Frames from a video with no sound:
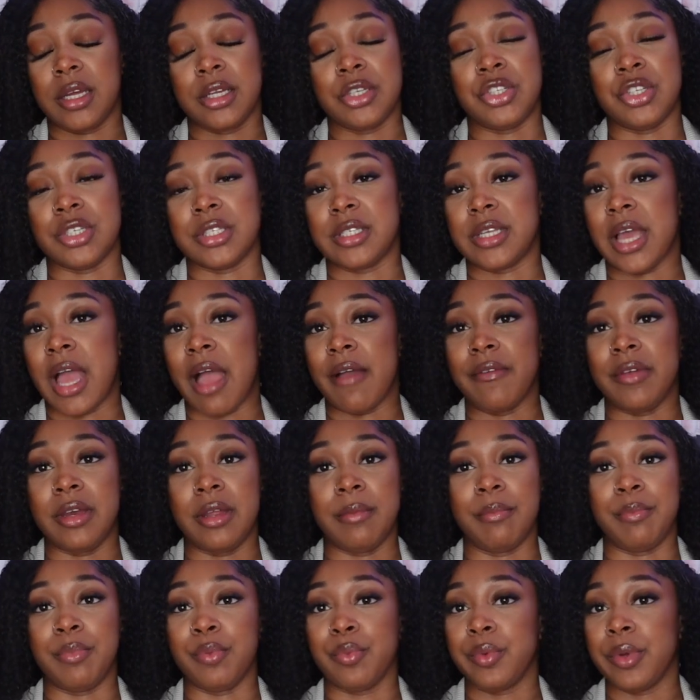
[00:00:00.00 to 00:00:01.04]
Just having
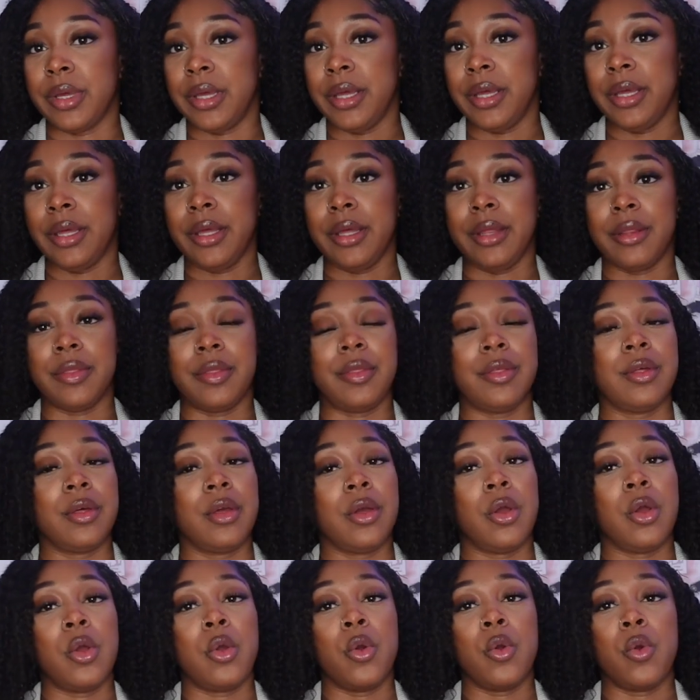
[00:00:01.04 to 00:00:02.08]
it breathe.
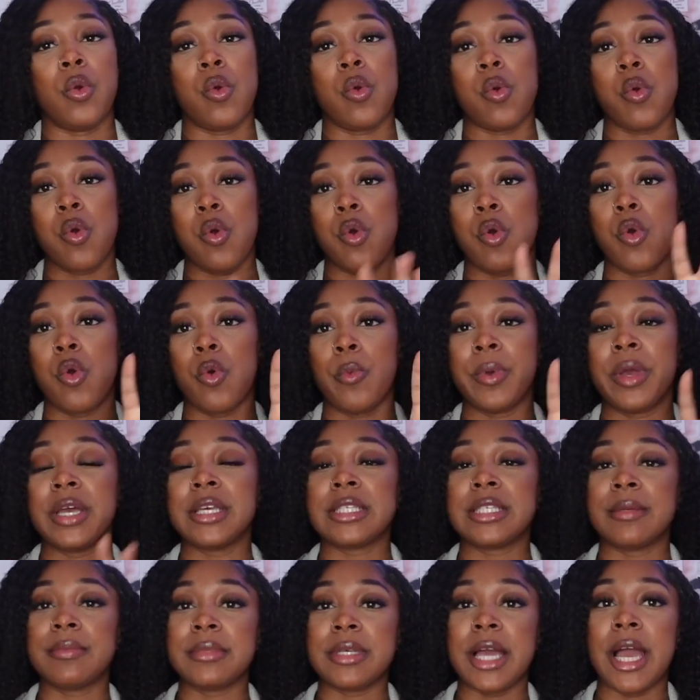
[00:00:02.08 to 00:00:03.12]
Because
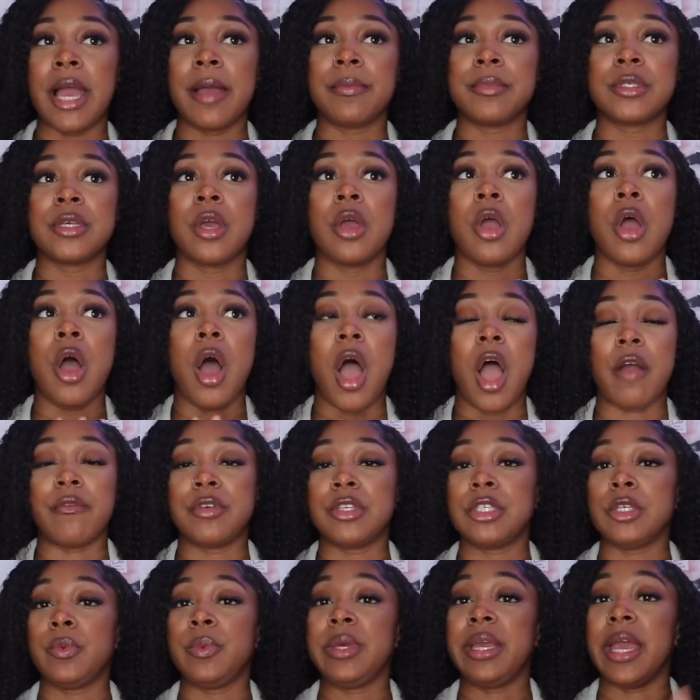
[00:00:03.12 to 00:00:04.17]
sometimes
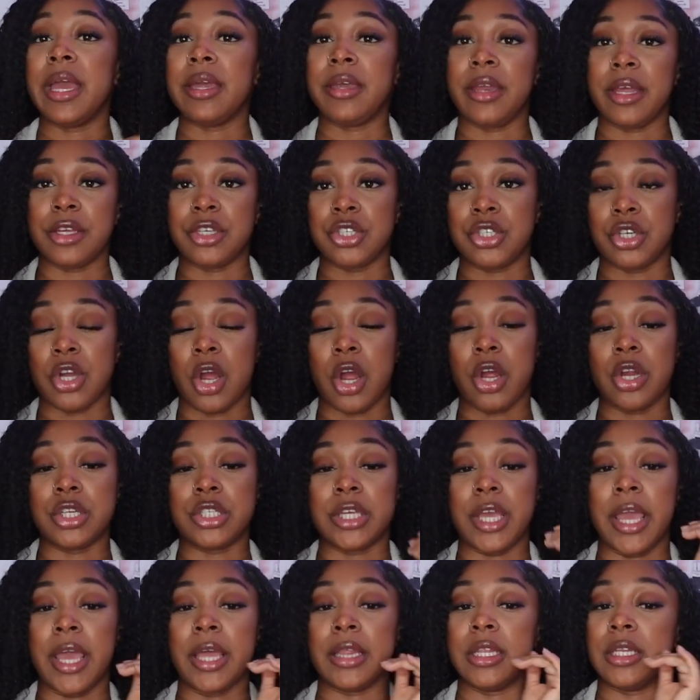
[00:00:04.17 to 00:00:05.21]
obviously we get
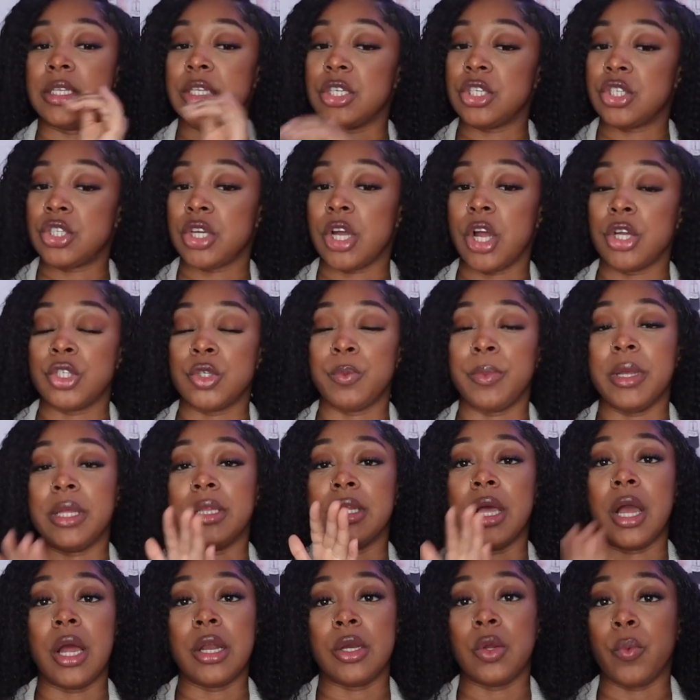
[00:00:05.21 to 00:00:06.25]
discharge, and the discharge will be in
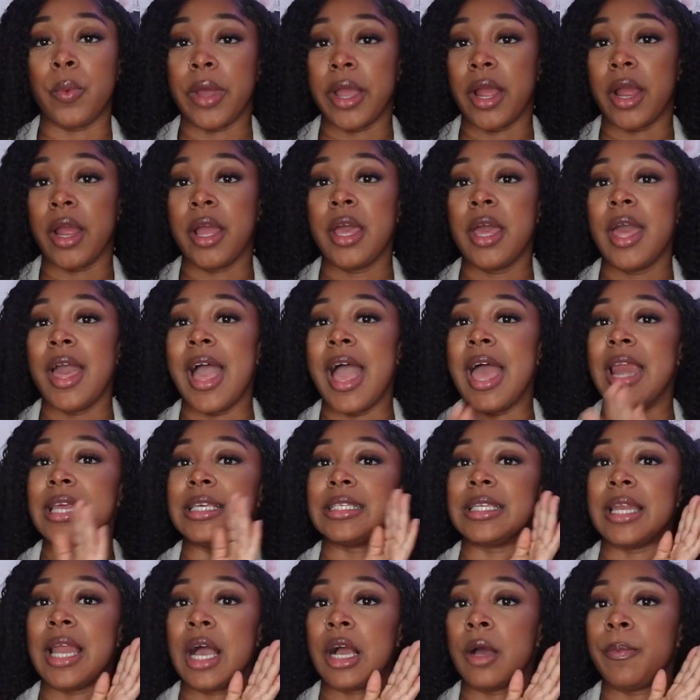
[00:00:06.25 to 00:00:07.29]
the underwear, and
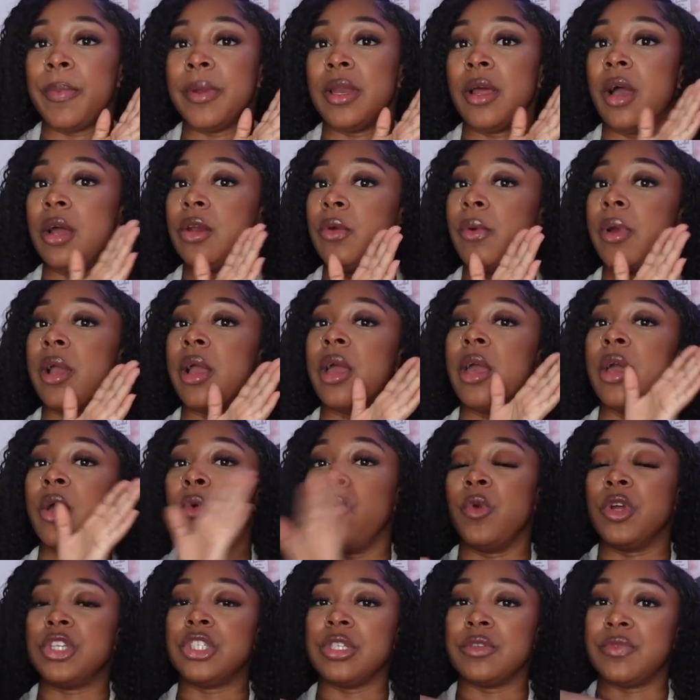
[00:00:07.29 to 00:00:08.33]
it's locked up in the underwear
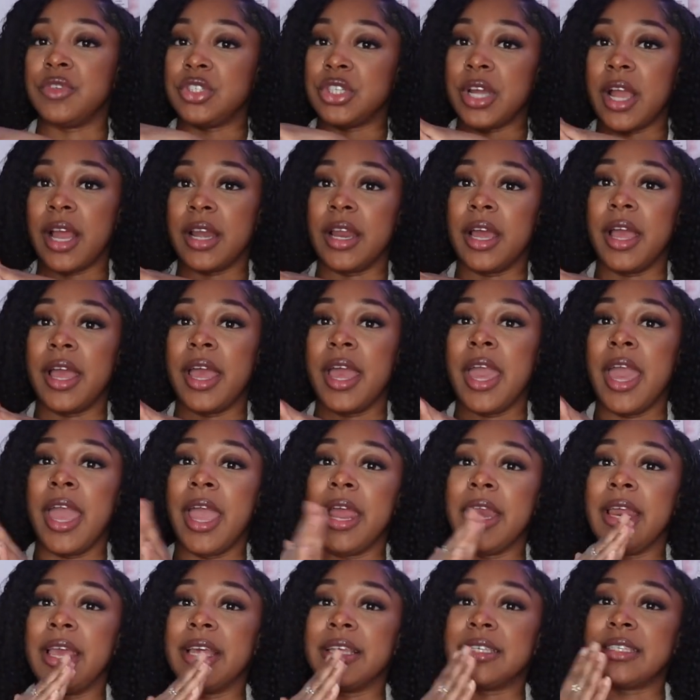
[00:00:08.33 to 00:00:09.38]
with your vagina,
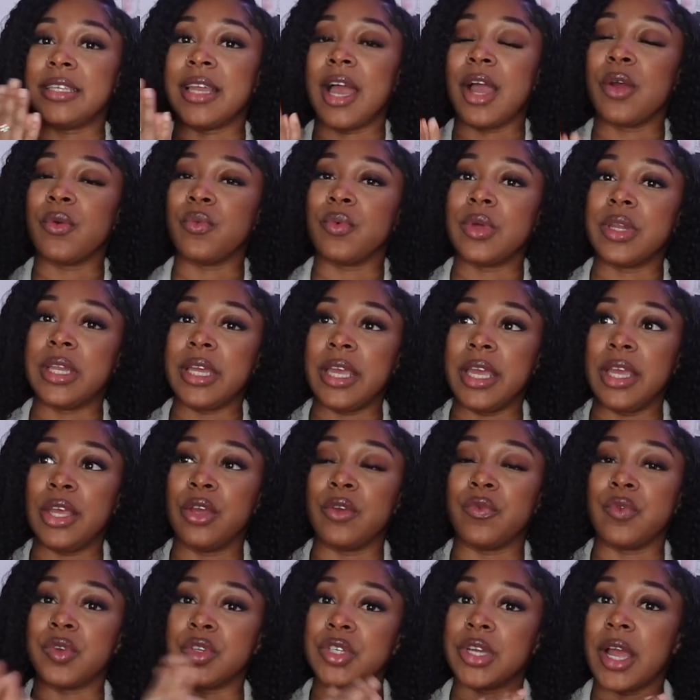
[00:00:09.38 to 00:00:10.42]
and it's not really
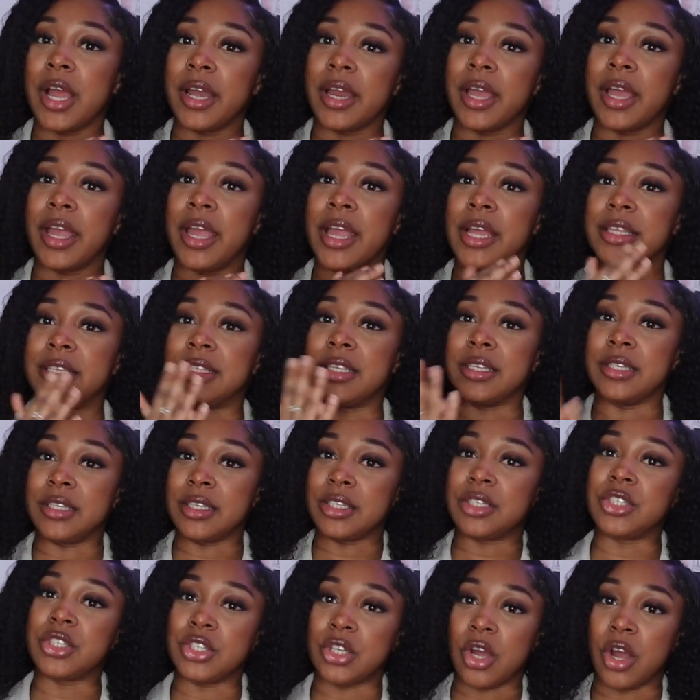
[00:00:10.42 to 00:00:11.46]
your vagina, it's the
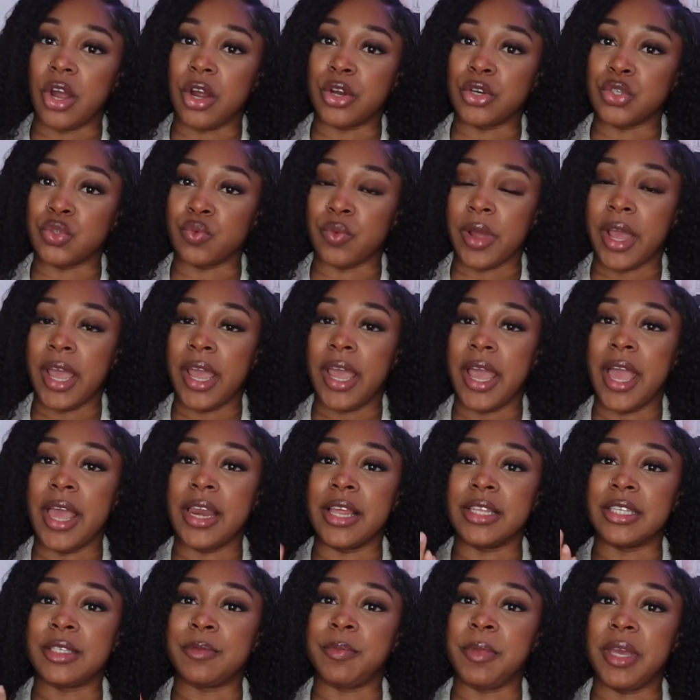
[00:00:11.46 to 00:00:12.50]
discharge, right? And
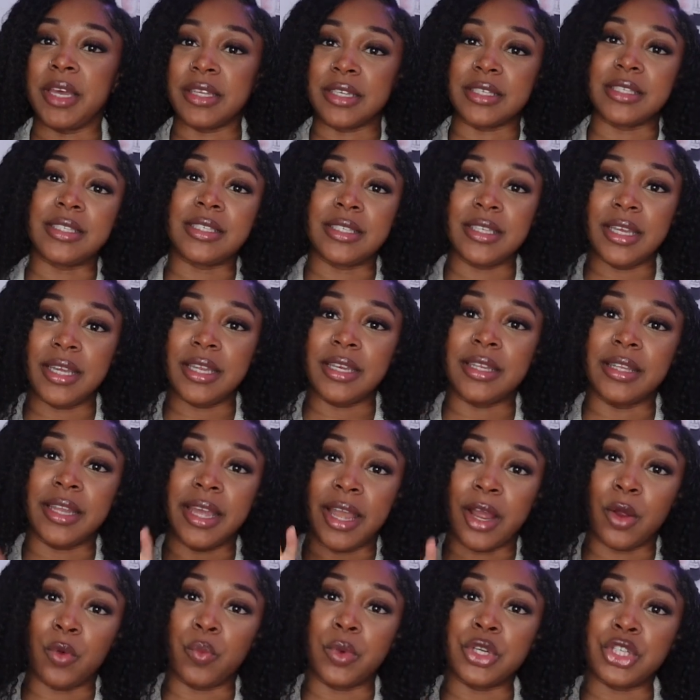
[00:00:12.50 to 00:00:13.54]
it's because it's sitting
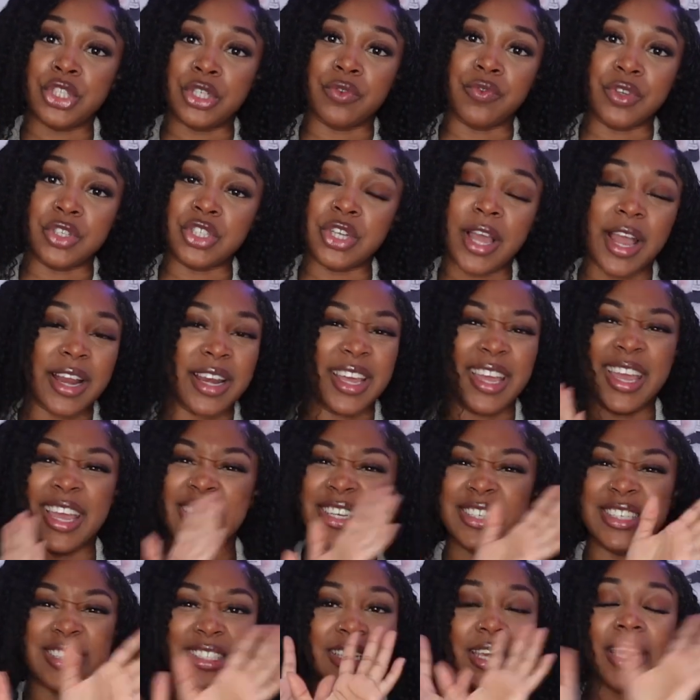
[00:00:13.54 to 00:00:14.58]
there with your vagina.
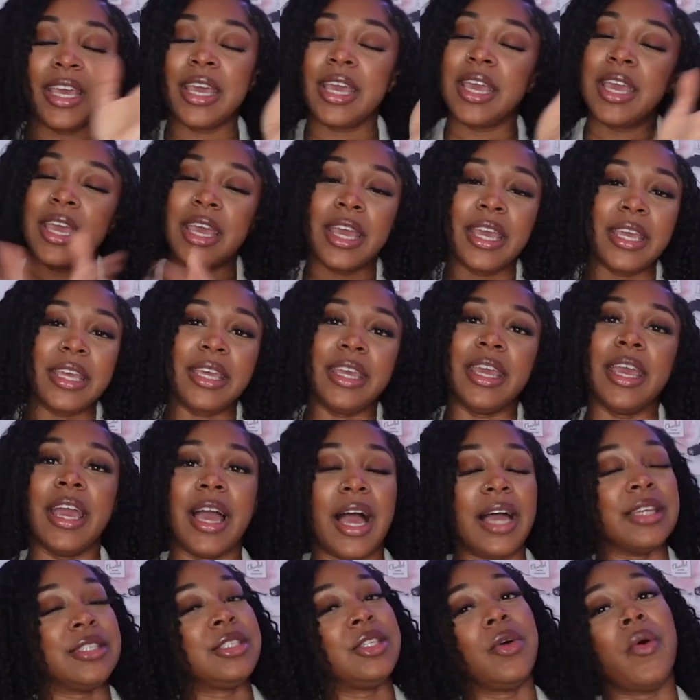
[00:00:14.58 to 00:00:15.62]
It just,
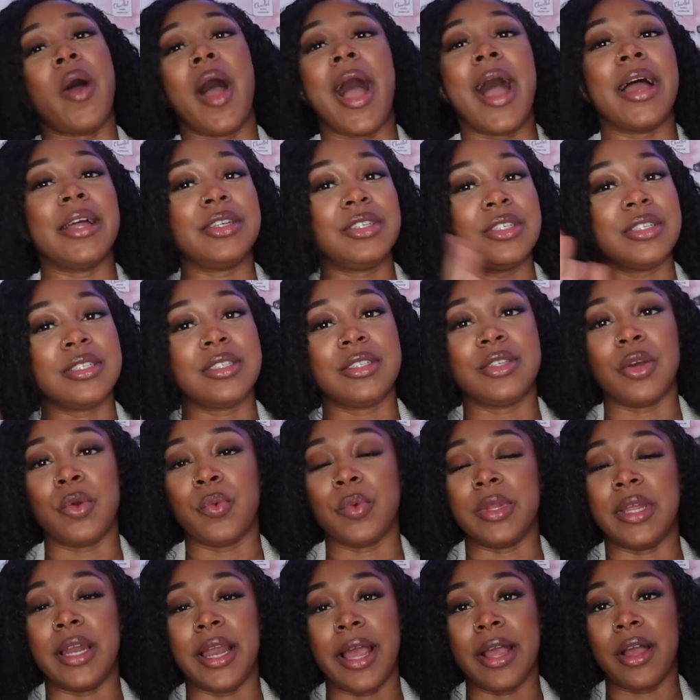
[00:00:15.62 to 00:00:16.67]
yeah. So I just don't
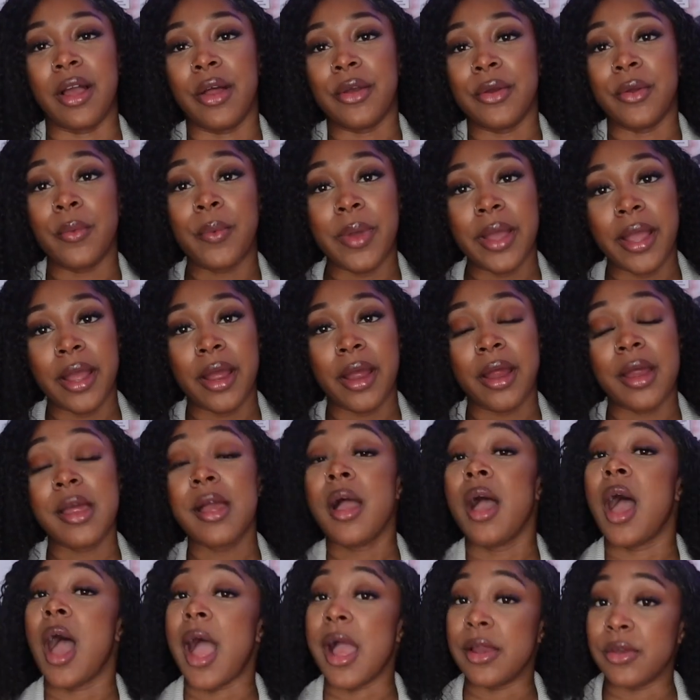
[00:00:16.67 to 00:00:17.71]
really like underwear.
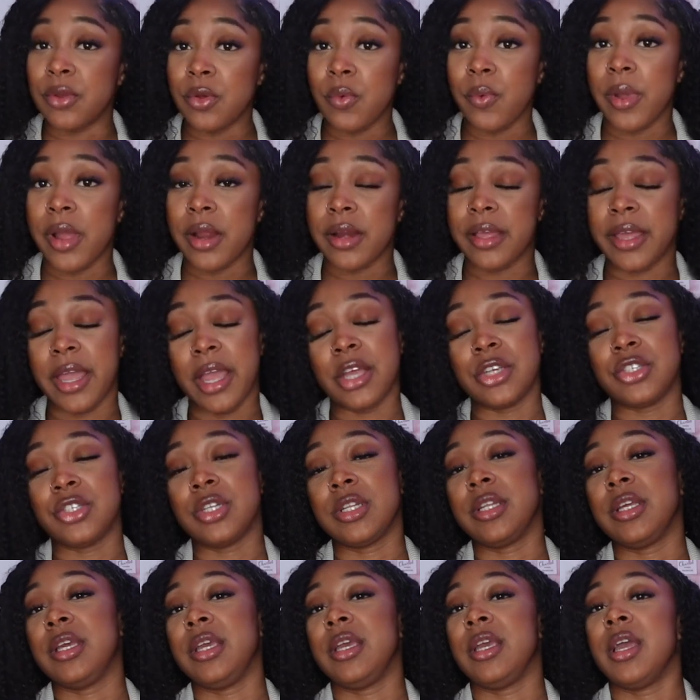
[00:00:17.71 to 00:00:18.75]
I do wear it
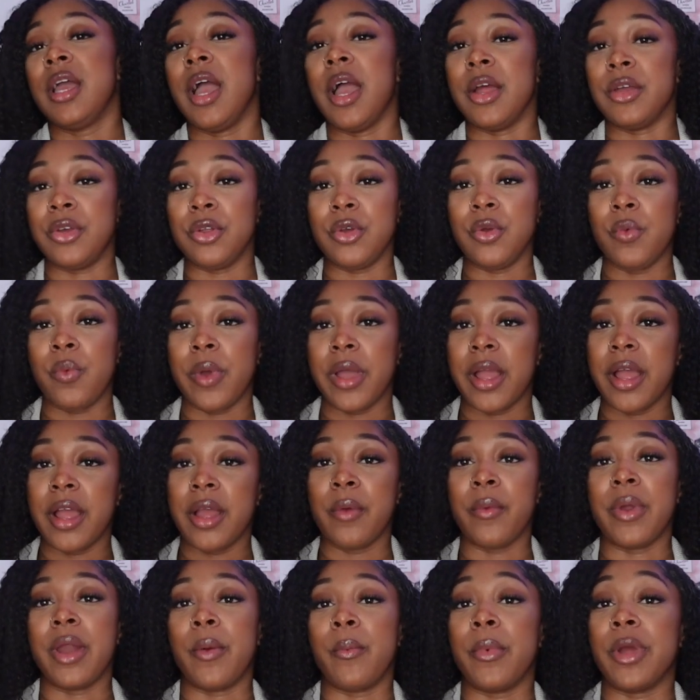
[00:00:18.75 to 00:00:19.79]
occasionally. I do wear it
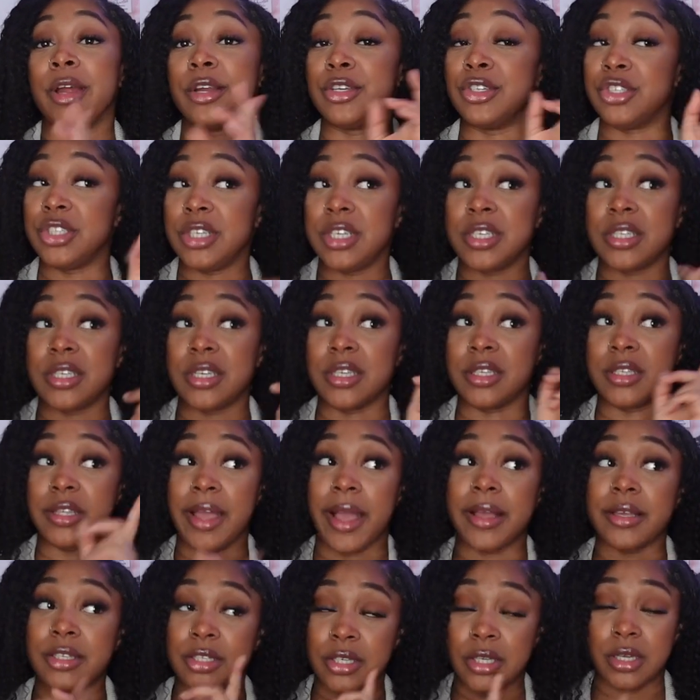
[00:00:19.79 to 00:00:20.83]
when I'm wearing jeans because
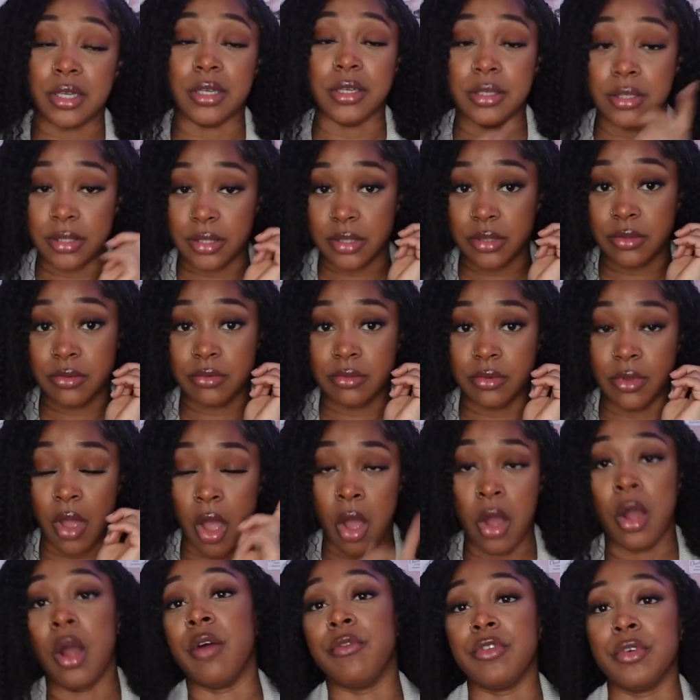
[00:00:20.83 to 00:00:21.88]
that shit is
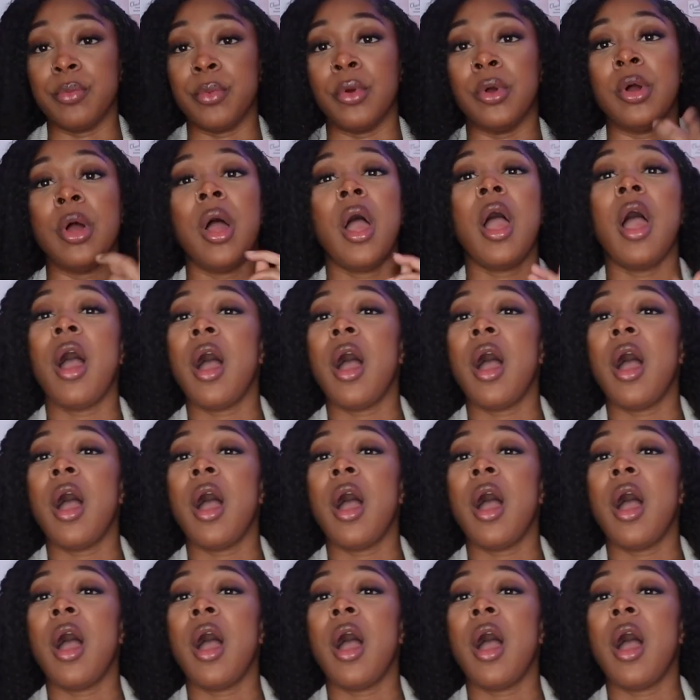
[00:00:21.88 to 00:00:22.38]
uncomfortable.